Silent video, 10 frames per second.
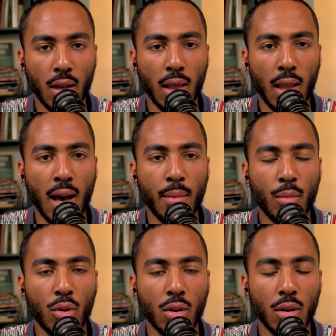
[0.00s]
a lot
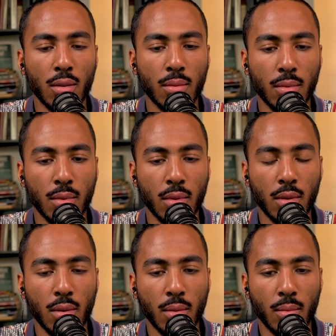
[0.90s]
more
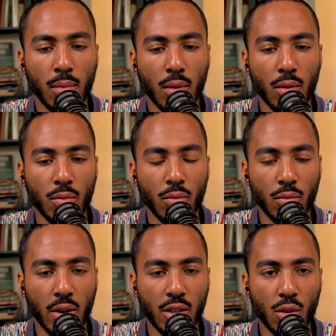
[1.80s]

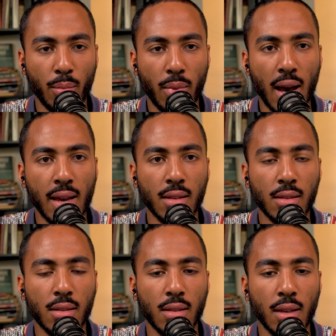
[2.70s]
racial
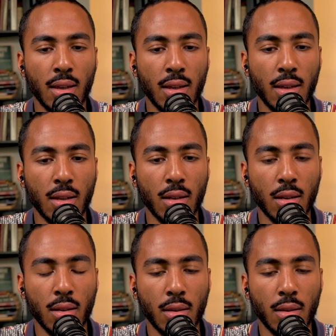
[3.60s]
bias in